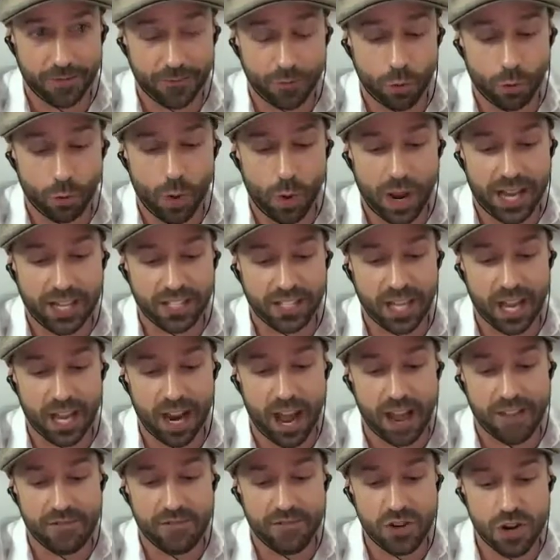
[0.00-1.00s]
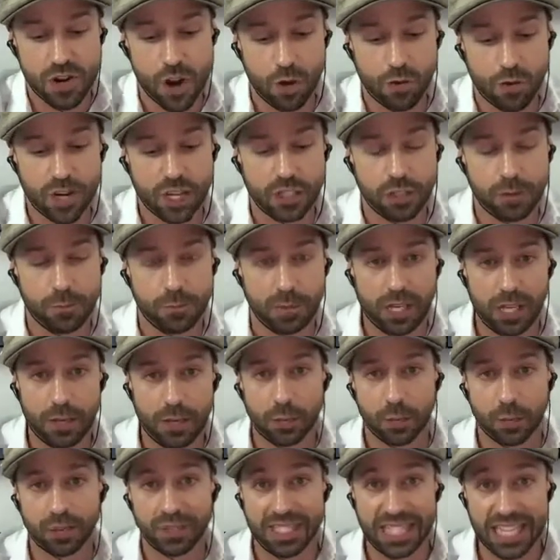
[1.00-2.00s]
ways that I've noticed
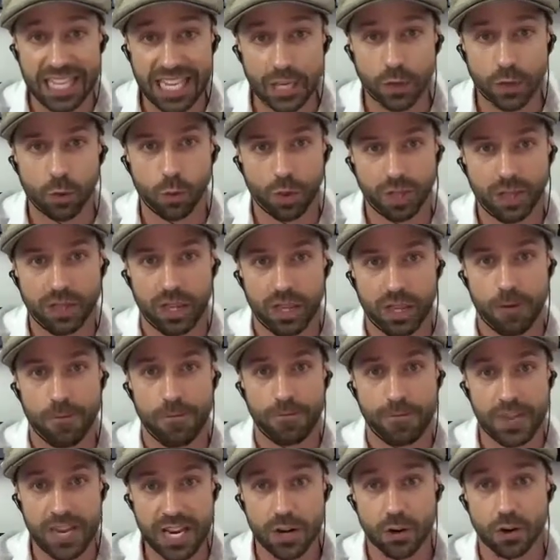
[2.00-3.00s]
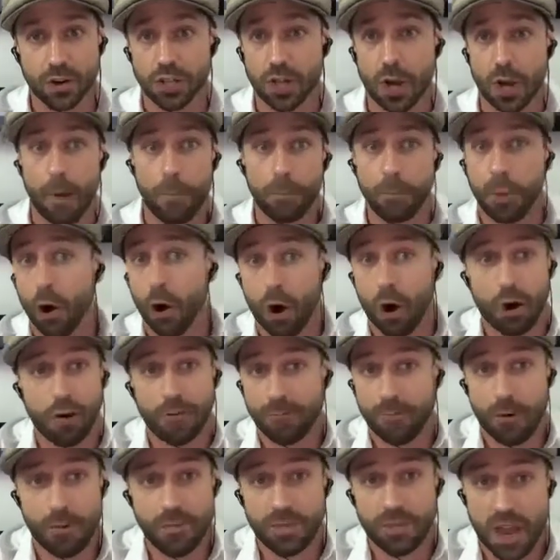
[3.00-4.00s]
people deal with their fears apart
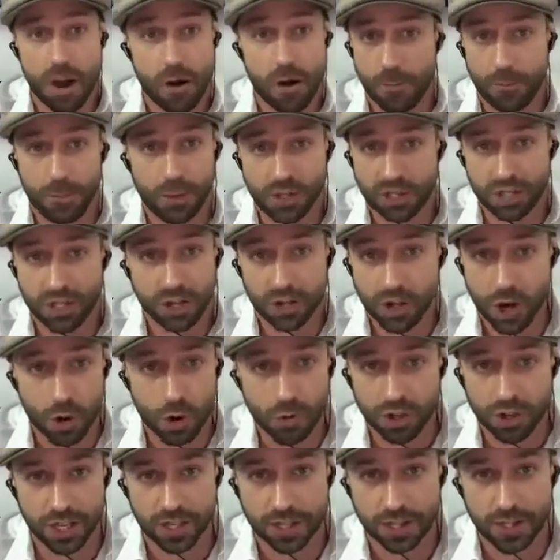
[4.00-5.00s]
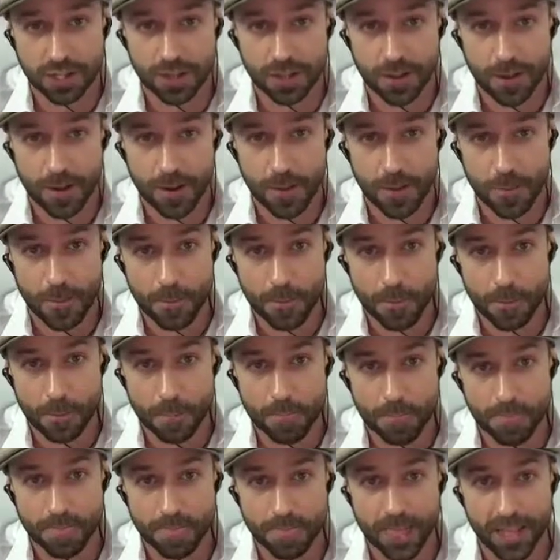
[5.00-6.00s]
from therapists and coaches.
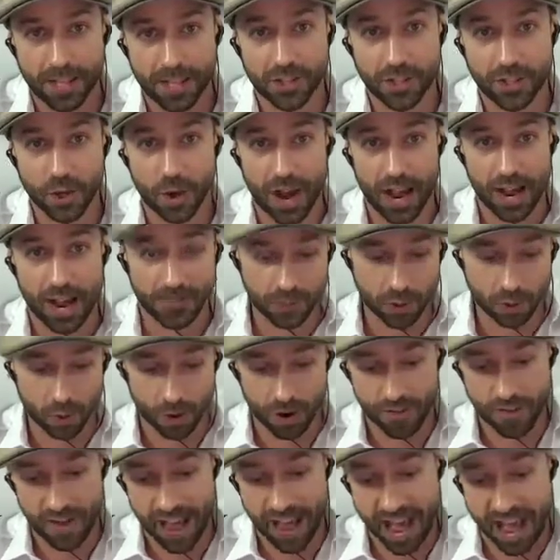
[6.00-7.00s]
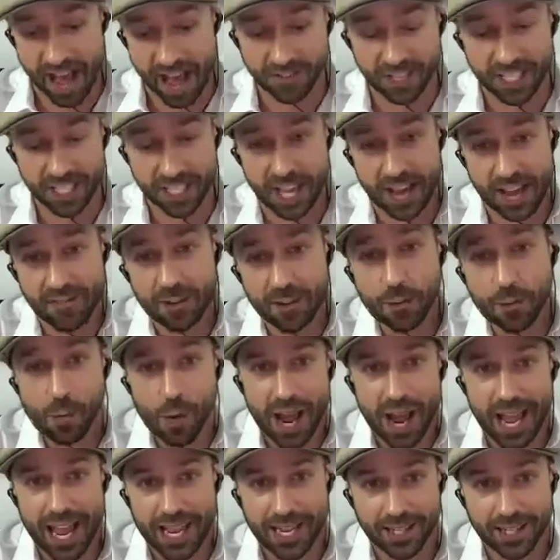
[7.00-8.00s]
And so I sort of have 7
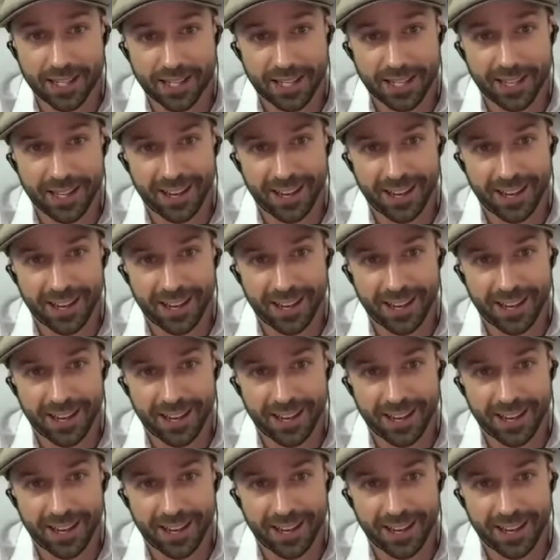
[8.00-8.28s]
ways